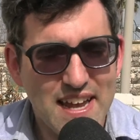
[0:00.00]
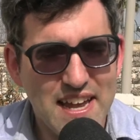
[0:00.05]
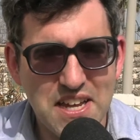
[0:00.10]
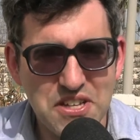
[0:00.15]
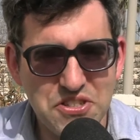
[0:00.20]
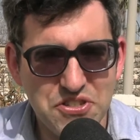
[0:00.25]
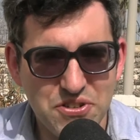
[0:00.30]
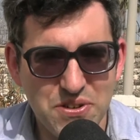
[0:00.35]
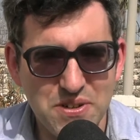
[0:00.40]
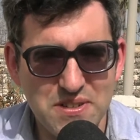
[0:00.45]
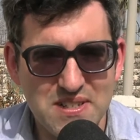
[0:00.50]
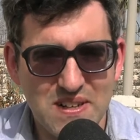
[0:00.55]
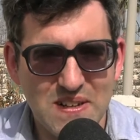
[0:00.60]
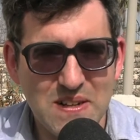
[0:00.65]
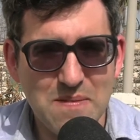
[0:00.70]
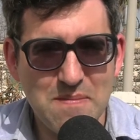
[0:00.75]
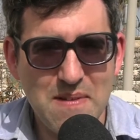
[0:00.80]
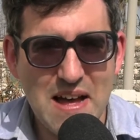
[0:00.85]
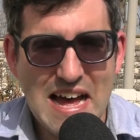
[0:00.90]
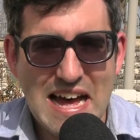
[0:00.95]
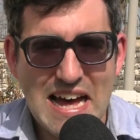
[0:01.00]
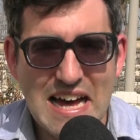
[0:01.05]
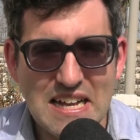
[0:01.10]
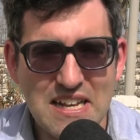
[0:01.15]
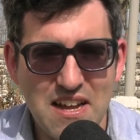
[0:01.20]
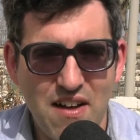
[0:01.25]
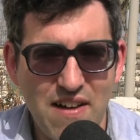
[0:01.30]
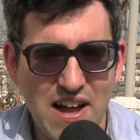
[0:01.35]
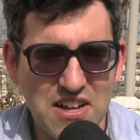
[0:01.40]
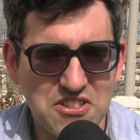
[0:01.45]
in Jerusalem.
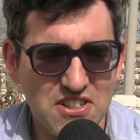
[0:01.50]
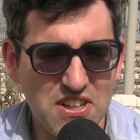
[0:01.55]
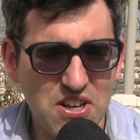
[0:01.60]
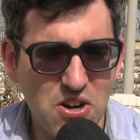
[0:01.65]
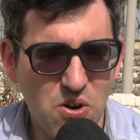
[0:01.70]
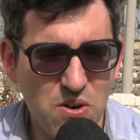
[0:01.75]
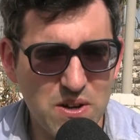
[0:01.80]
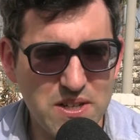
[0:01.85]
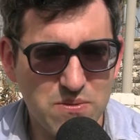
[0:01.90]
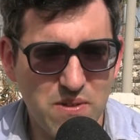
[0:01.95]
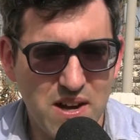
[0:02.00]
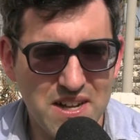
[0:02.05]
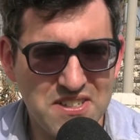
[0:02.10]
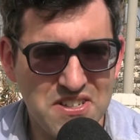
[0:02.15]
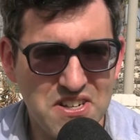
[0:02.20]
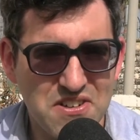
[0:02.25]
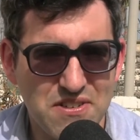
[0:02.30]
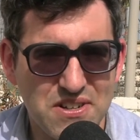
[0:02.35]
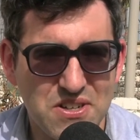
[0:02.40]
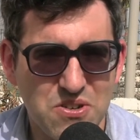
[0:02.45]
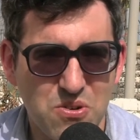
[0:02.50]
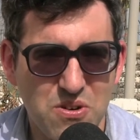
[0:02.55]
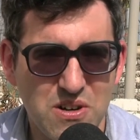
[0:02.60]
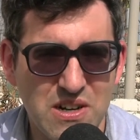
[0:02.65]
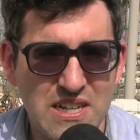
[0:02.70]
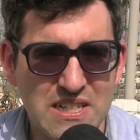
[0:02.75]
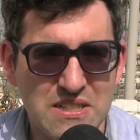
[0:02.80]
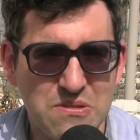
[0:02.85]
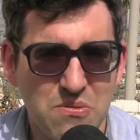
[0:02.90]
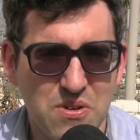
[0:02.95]
And I've actually always wanted to
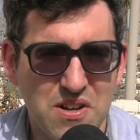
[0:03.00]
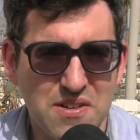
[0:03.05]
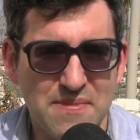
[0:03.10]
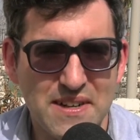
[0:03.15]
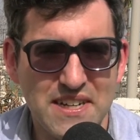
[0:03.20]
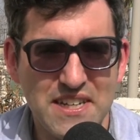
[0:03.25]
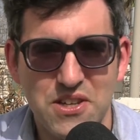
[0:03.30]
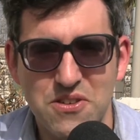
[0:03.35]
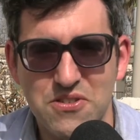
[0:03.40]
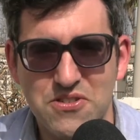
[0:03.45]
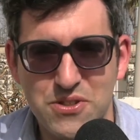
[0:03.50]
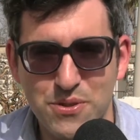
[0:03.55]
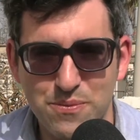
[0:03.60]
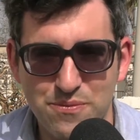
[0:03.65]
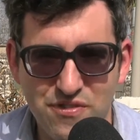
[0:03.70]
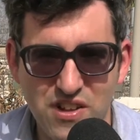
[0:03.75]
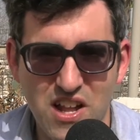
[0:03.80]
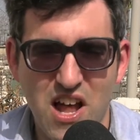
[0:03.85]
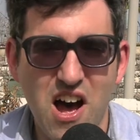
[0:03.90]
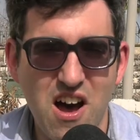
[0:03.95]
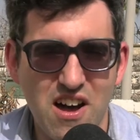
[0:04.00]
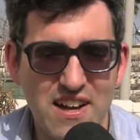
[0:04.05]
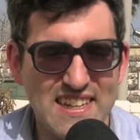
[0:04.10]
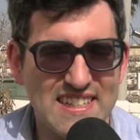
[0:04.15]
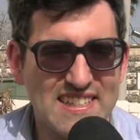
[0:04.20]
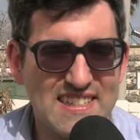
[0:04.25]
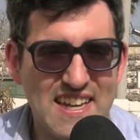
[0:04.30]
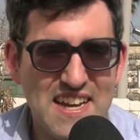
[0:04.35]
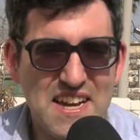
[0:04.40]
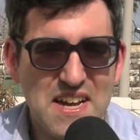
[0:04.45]
record one of my YouTube
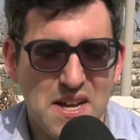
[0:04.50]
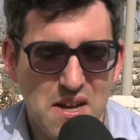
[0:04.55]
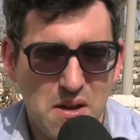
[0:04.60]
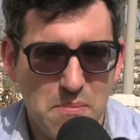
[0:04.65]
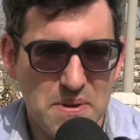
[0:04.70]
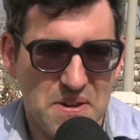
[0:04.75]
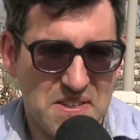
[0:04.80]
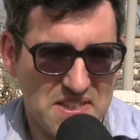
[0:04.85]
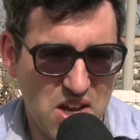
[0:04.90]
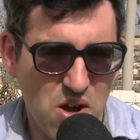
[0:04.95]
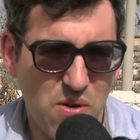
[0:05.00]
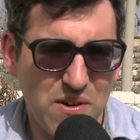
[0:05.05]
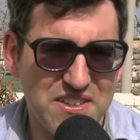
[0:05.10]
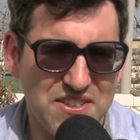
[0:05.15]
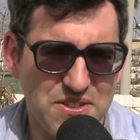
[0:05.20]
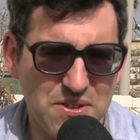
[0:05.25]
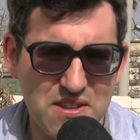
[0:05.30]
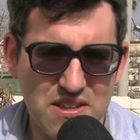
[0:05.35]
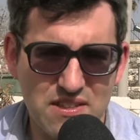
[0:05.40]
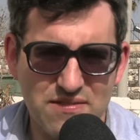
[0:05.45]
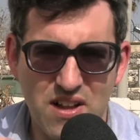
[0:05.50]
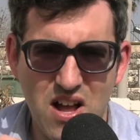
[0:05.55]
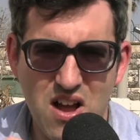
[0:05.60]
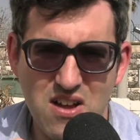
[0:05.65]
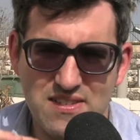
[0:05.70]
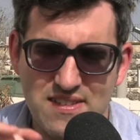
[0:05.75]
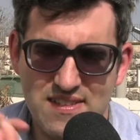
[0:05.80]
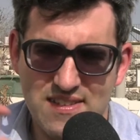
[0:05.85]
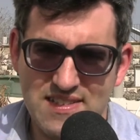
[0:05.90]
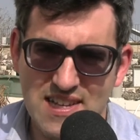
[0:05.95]
vlogs because I always do these
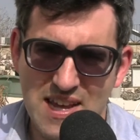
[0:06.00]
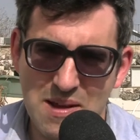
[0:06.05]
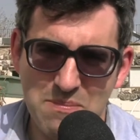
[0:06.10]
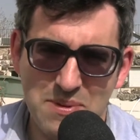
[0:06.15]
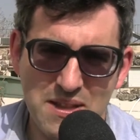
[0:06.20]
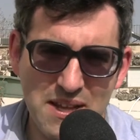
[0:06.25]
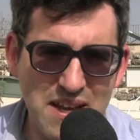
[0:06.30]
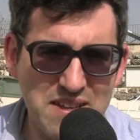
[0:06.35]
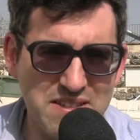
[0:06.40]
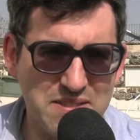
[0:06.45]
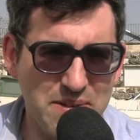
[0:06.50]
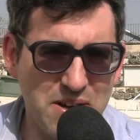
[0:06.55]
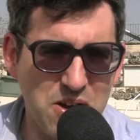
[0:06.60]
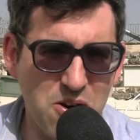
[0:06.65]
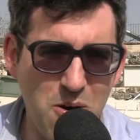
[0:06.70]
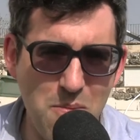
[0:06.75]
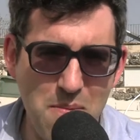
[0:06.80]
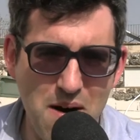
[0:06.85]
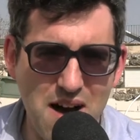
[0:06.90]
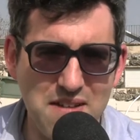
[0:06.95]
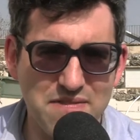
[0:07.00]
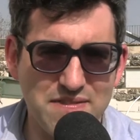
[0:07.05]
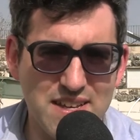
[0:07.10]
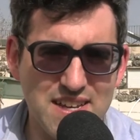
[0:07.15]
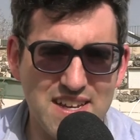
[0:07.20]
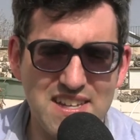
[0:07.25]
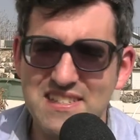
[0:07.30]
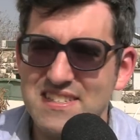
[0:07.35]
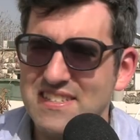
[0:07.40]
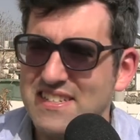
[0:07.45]
vlogs in the same place, my home
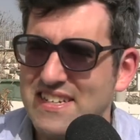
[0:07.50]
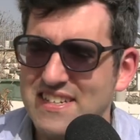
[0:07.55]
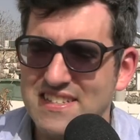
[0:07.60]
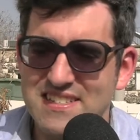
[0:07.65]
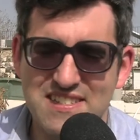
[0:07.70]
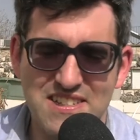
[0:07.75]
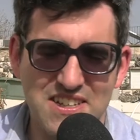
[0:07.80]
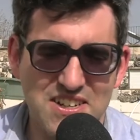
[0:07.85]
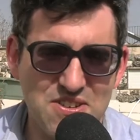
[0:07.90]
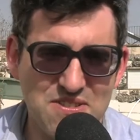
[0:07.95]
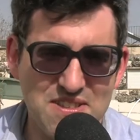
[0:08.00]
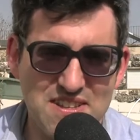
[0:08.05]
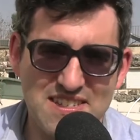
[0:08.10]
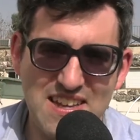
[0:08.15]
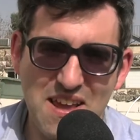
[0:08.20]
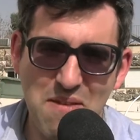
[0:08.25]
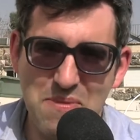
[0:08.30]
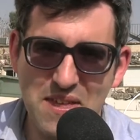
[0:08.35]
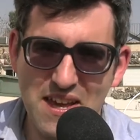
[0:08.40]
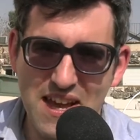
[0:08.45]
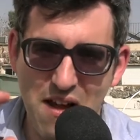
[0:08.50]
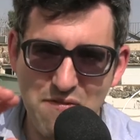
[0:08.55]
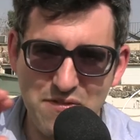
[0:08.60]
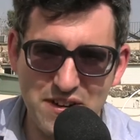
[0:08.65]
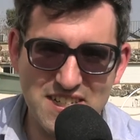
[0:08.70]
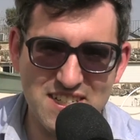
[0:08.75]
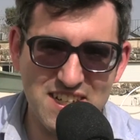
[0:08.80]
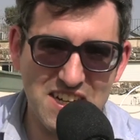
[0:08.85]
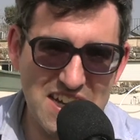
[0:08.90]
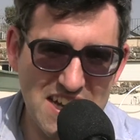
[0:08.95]
office, and it's, you know, the same thing
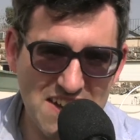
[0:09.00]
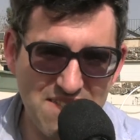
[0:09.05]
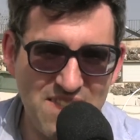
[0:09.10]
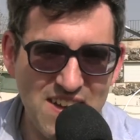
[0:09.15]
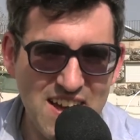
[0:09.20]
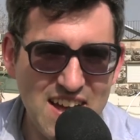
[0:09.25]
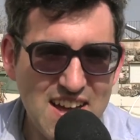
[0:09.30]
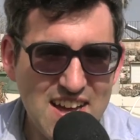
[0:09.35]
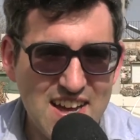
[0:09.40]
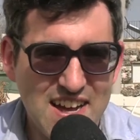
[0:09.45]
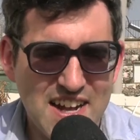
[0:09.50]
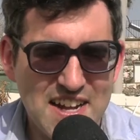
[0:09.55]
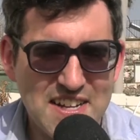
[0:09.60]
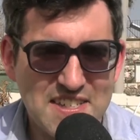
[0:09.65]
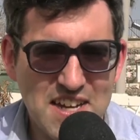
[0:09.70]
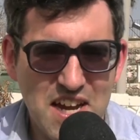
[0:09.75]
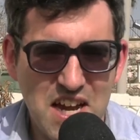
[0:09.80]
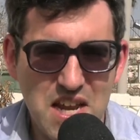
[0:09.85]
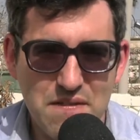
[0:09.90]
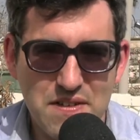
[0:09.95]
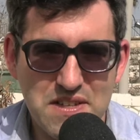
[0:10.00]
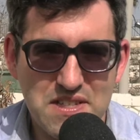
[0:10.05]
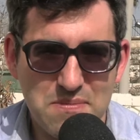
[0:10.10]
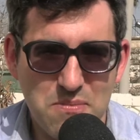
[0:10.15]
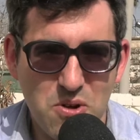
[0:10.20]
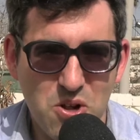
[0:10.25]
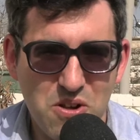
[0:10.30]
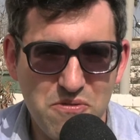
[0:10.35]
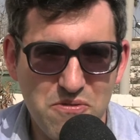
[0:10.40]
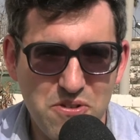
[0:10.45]
every time. It's kind of a
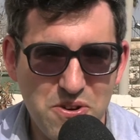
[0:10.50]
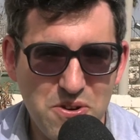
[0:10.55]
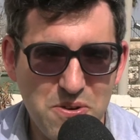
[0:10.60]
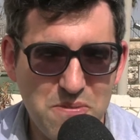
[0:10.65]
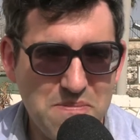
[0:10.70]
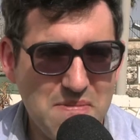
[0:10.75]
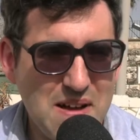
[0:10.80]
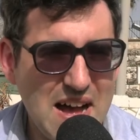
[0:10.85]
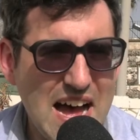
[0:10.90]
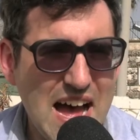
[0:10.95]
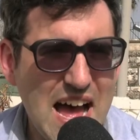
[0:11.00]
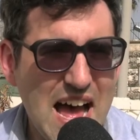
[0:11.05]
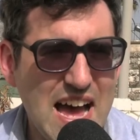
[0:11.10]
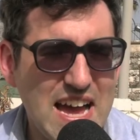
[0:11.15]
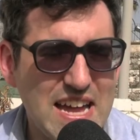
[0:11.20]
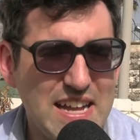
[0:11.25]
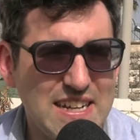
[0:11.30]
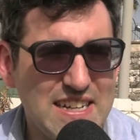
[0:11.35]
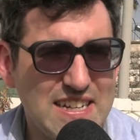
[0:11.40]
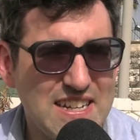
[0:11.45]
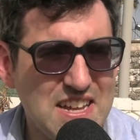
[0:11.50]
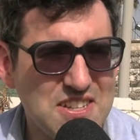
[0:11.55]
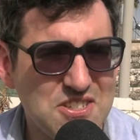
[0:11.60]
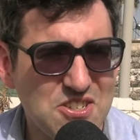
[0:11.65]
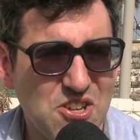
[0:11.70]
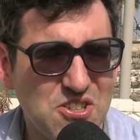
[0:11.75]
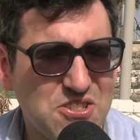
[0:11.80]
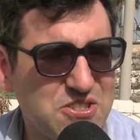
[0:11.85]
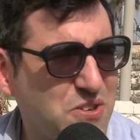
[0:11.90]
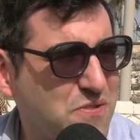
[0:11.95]
small room, and it's
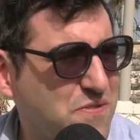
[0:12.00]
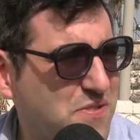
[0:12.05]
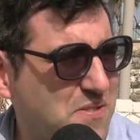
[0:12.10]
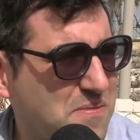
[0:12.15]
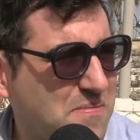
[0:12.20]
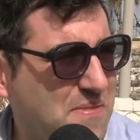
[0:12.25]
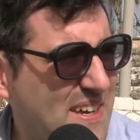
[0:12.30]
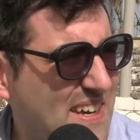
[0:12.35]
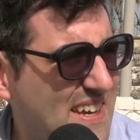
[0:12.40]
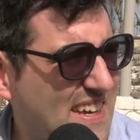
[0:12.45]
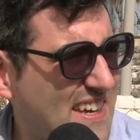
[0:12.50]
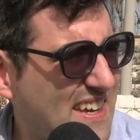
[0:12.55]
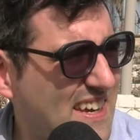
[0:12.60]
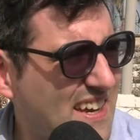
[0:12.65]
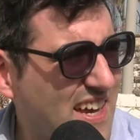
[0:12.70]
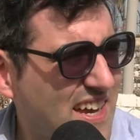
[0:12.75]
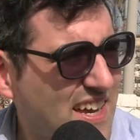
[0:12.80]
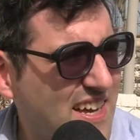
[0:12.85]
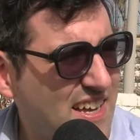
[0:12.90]
also for me